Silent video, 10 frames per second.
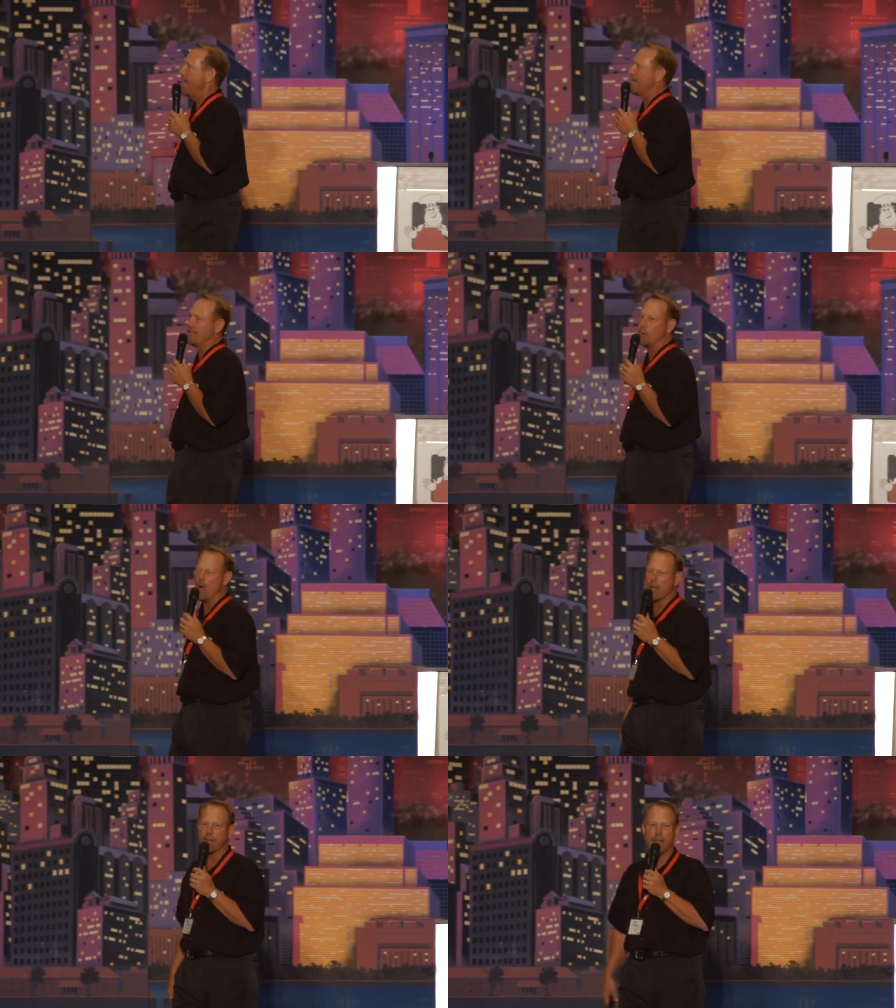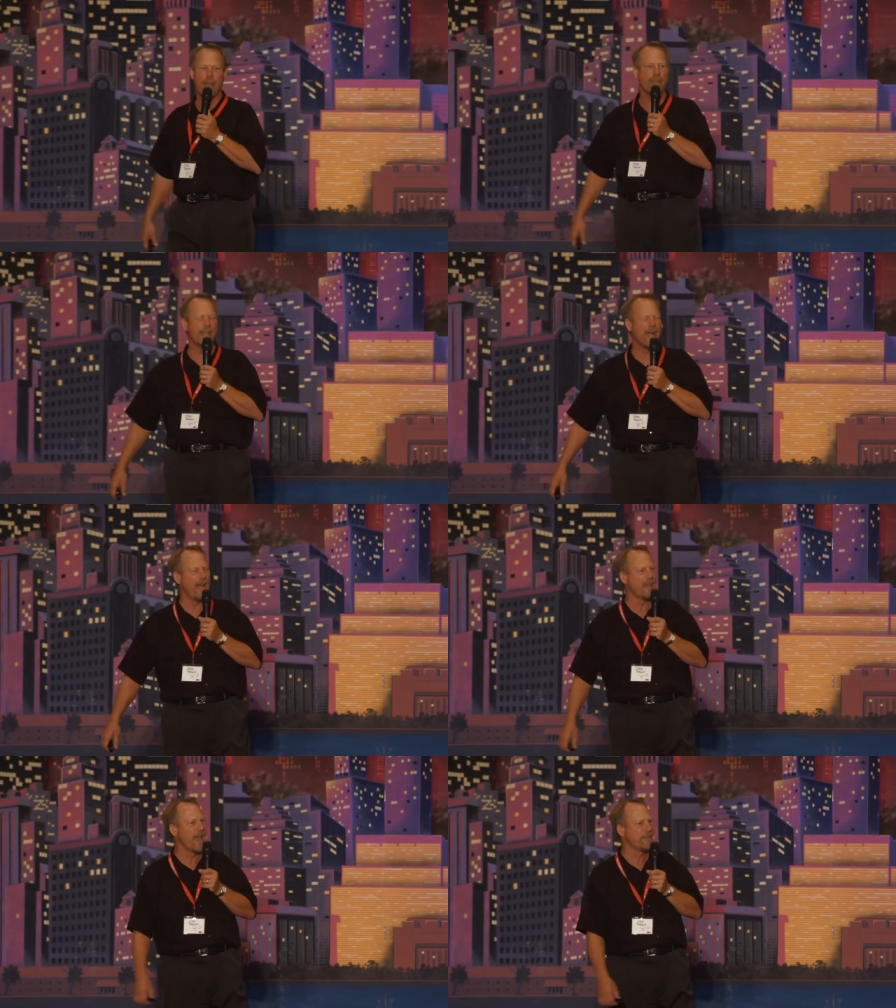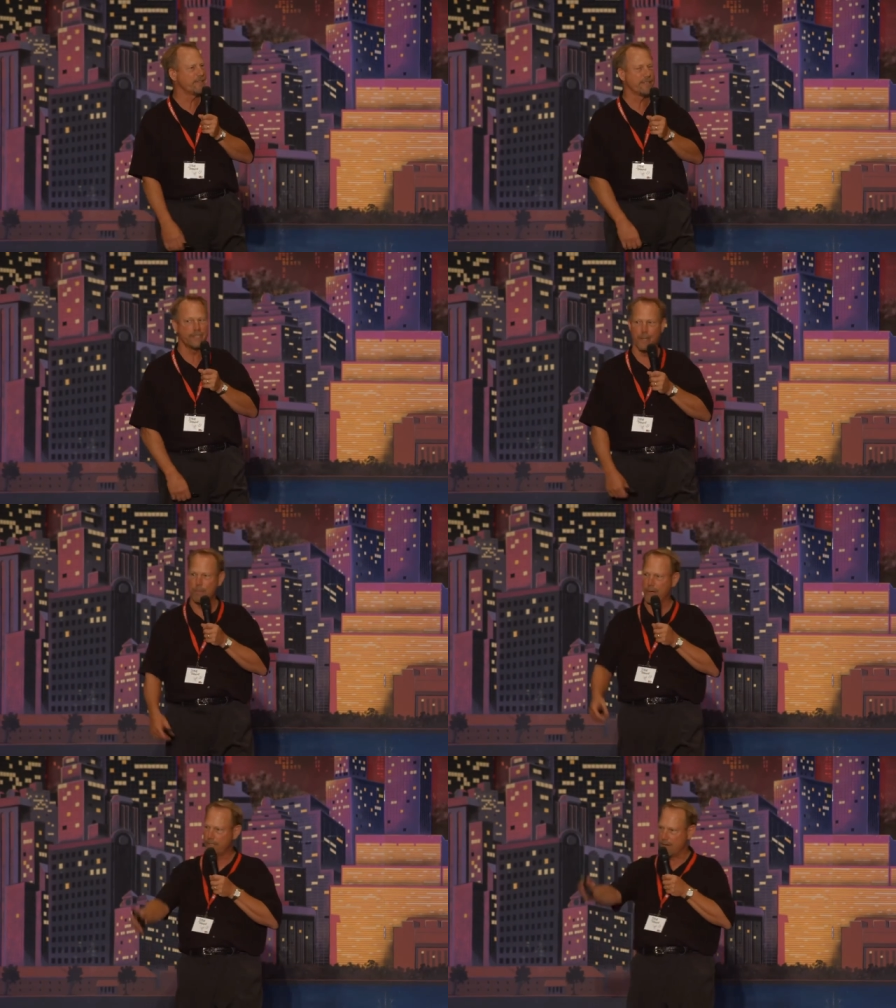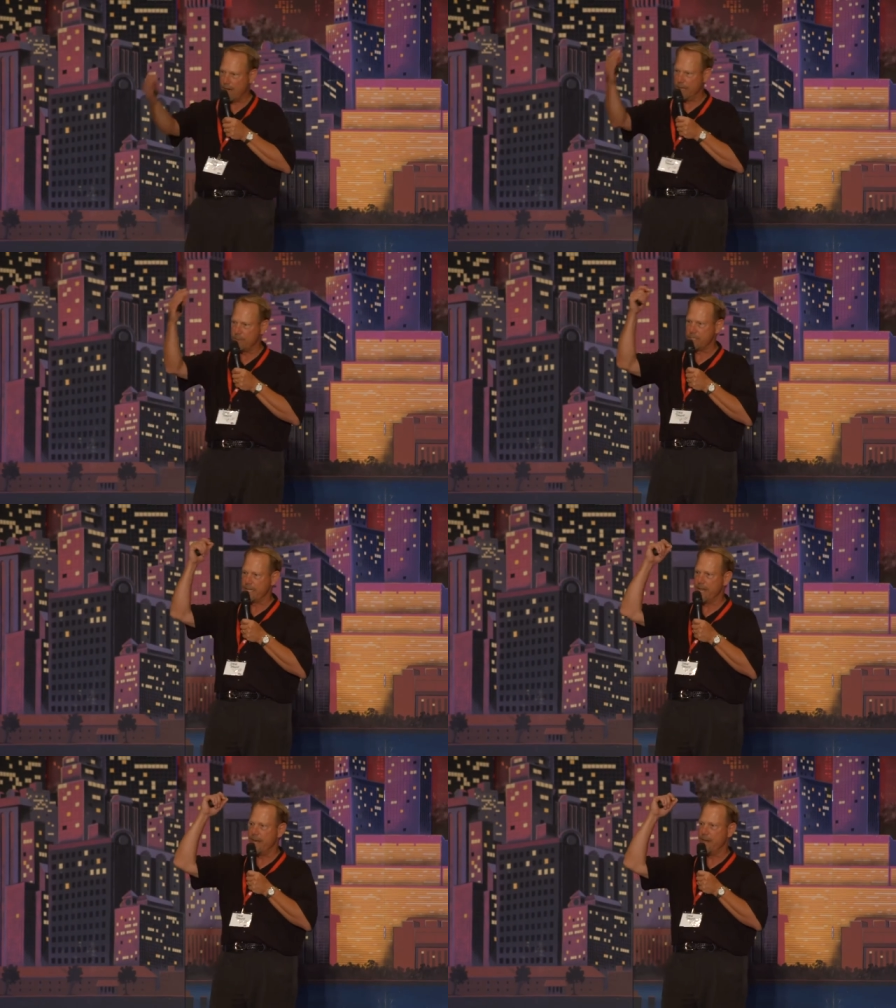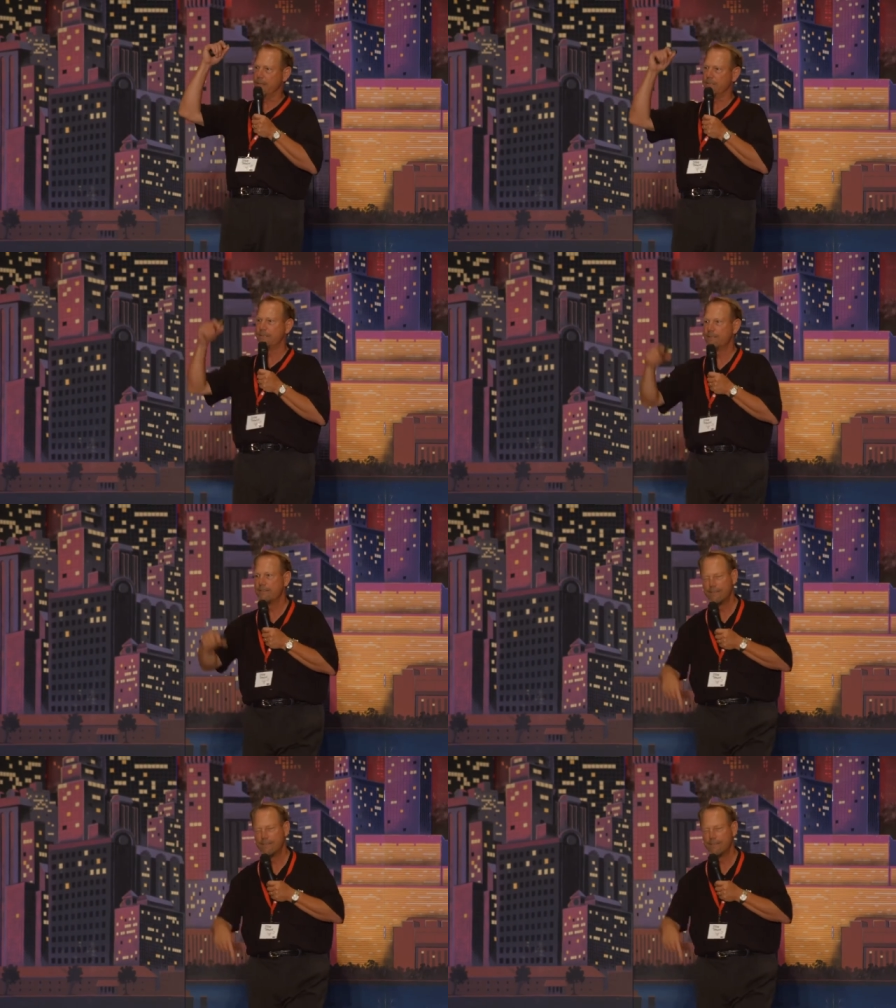I got to walk her down the aisle last December. Carly was there.